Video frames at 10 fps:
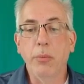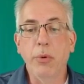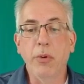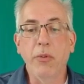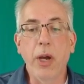
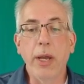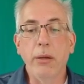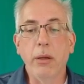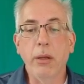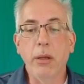provide
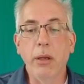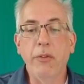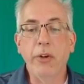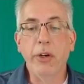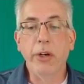a
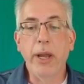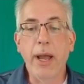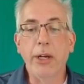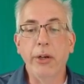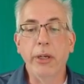very
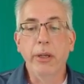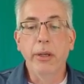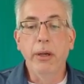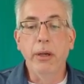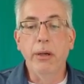accurate
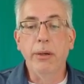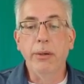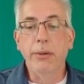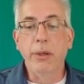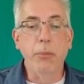
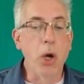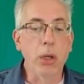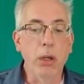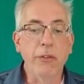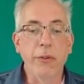model
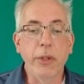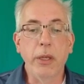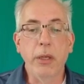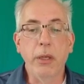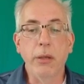of
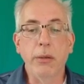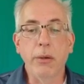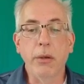the